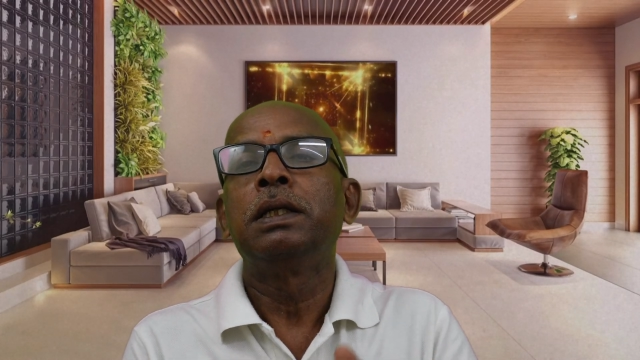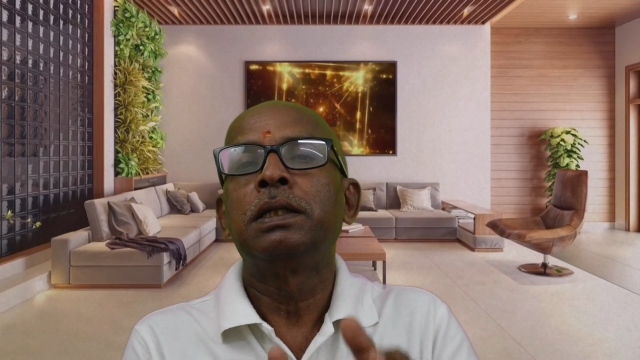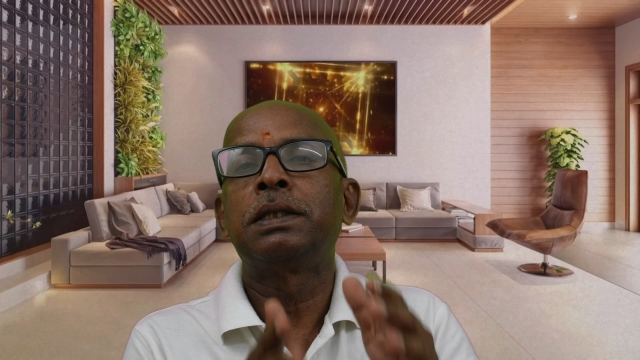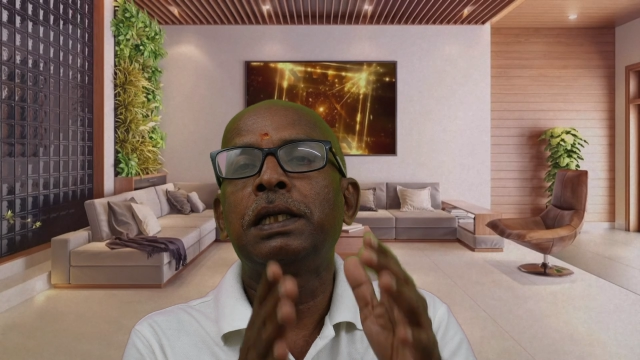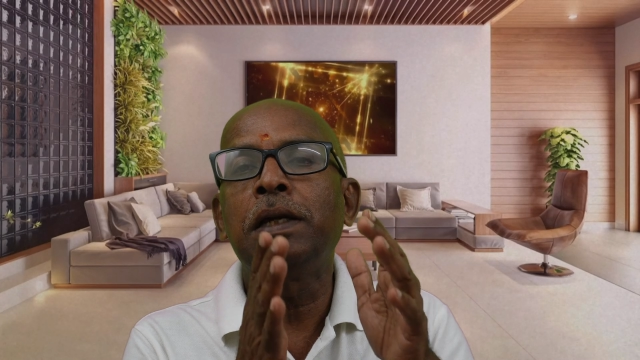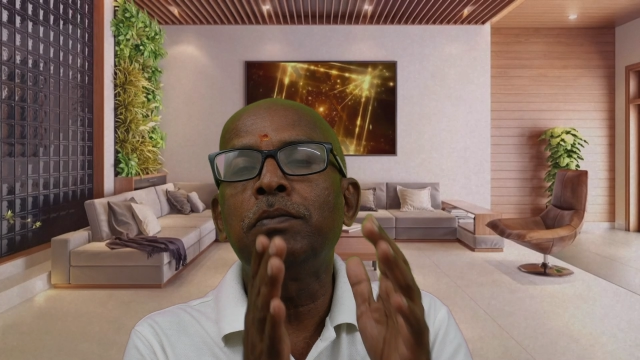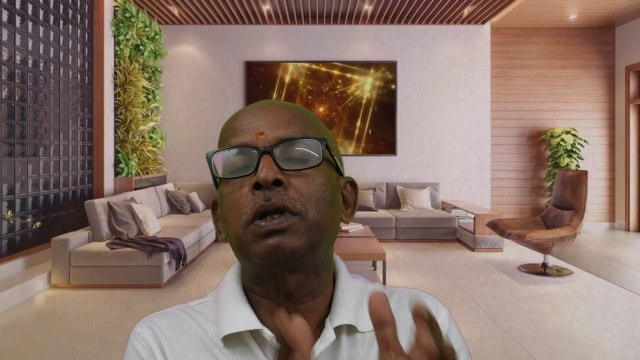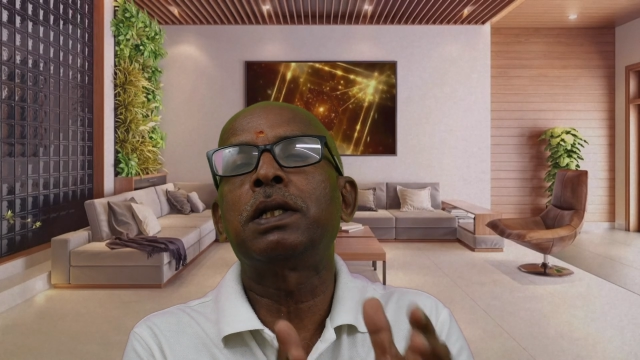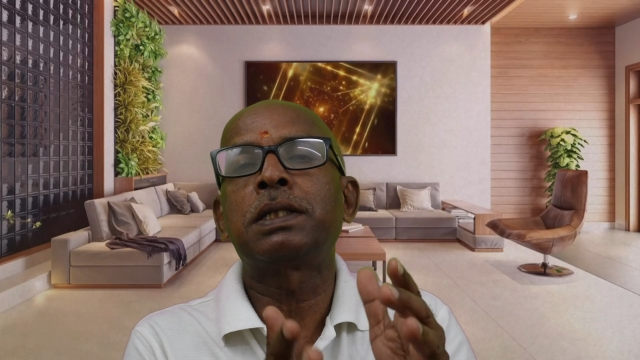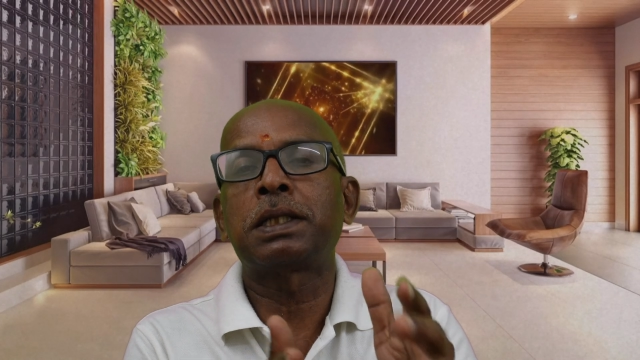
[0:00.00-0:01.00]
same
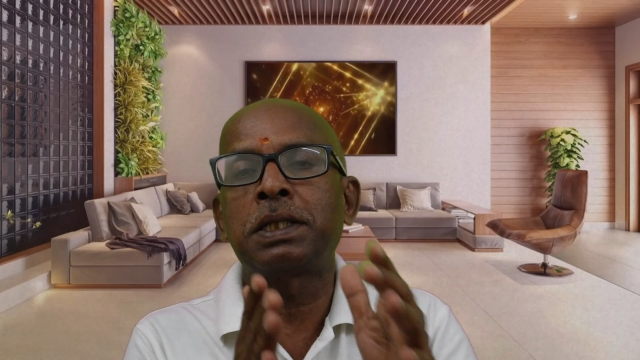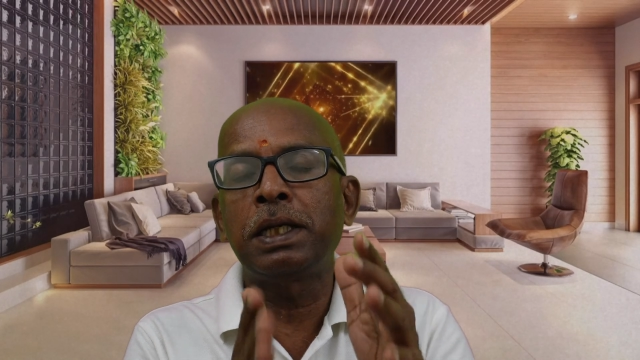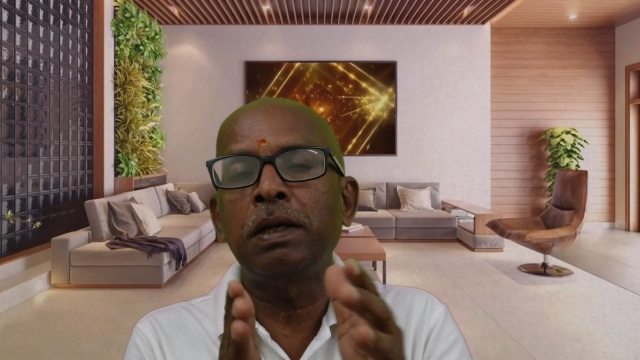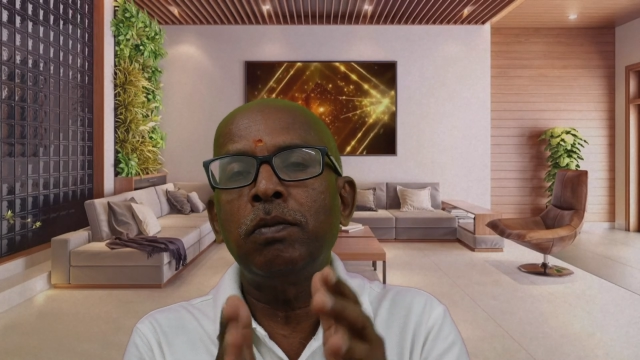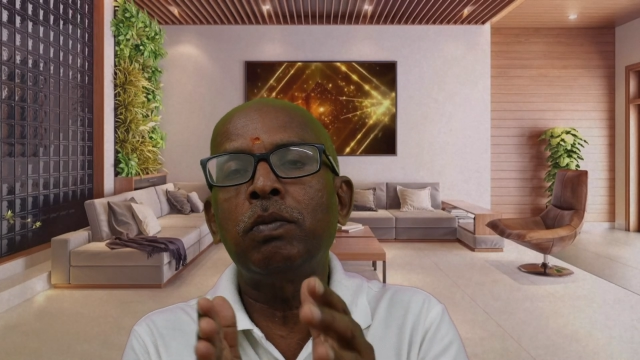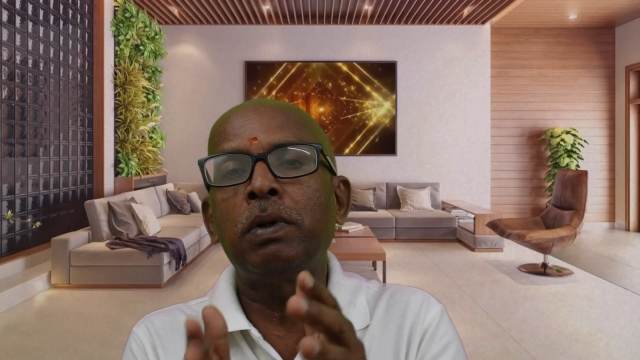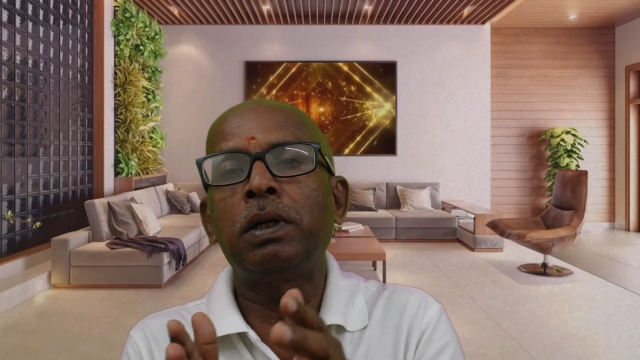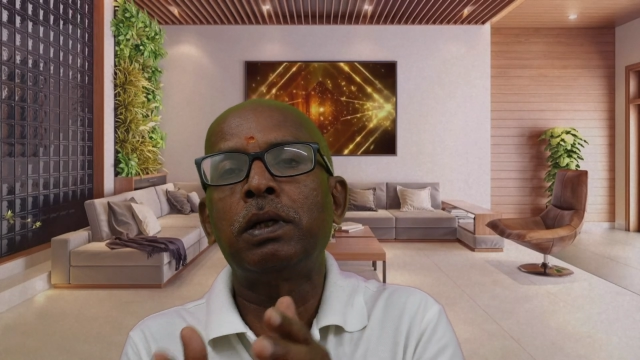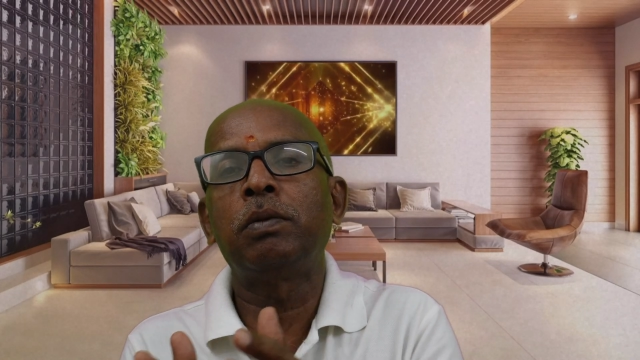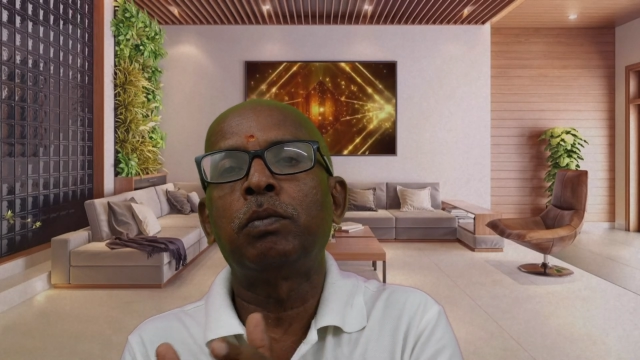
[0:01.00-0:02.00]
transaction, same
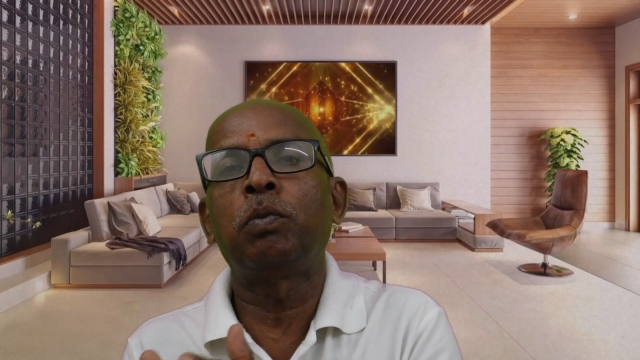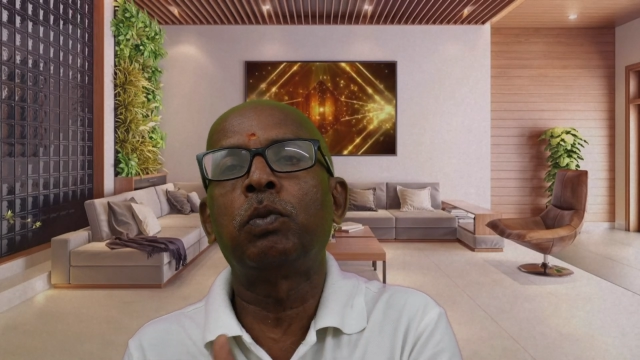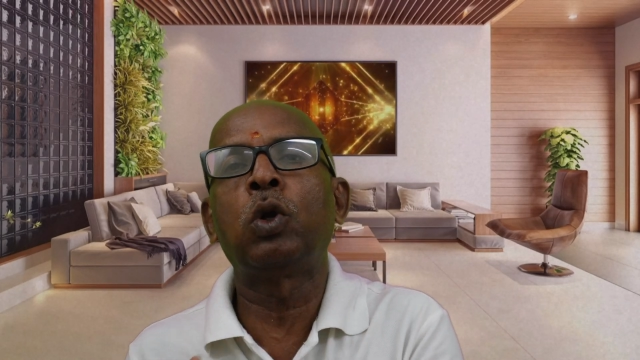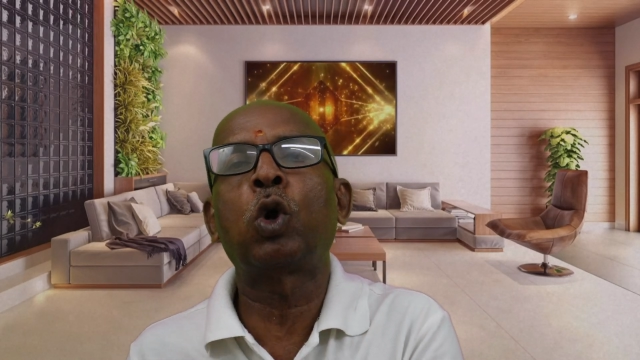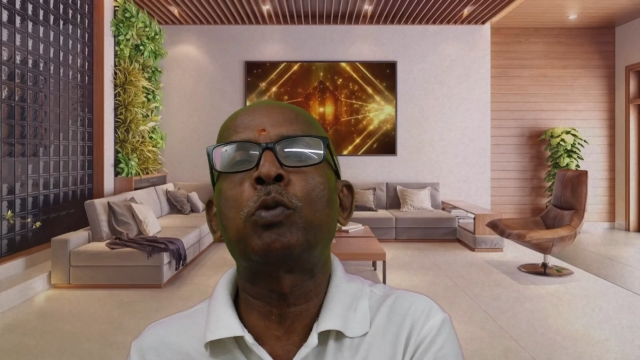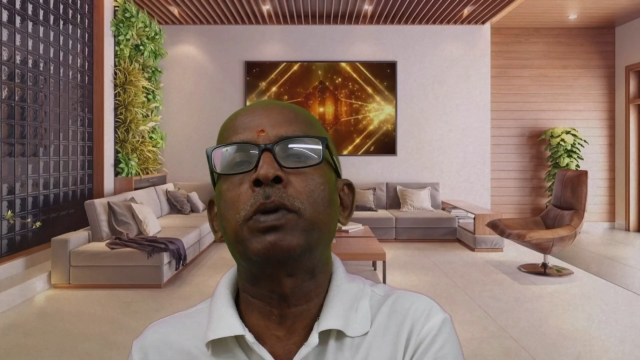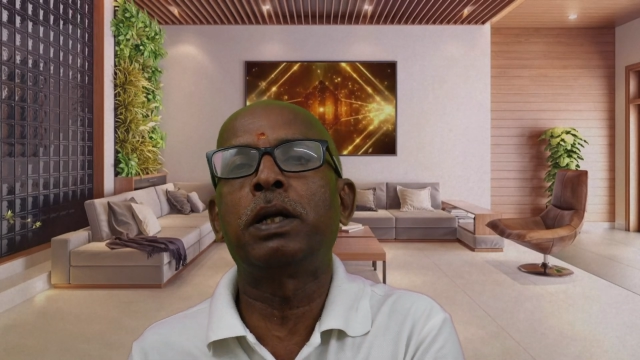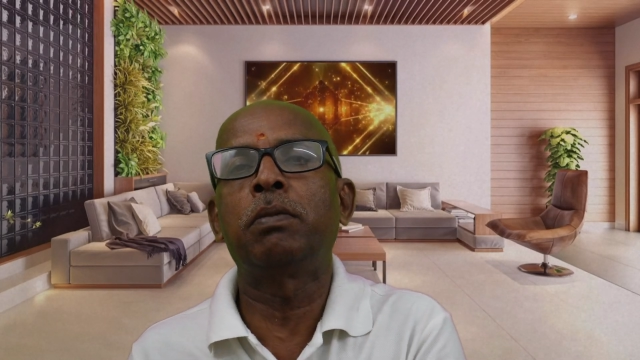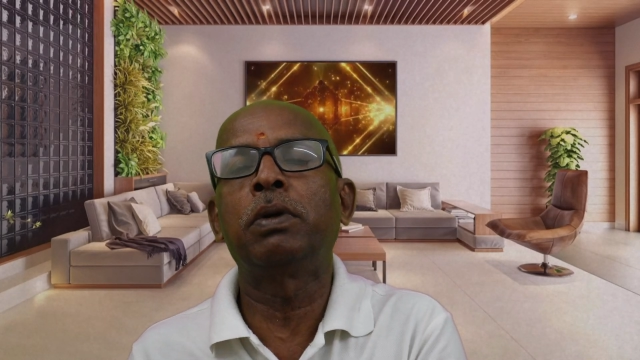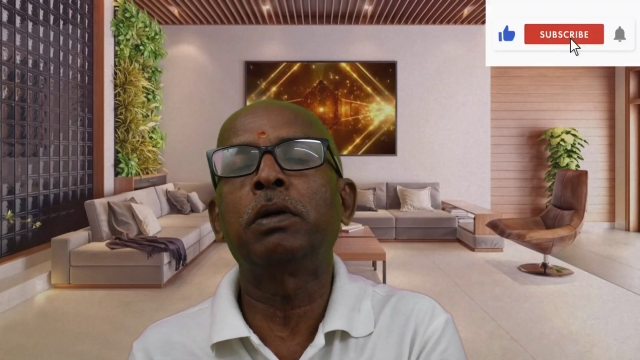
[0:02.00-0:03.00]
document
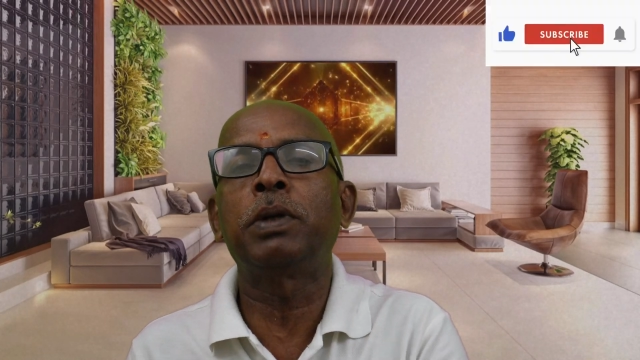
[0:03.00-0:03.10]
number,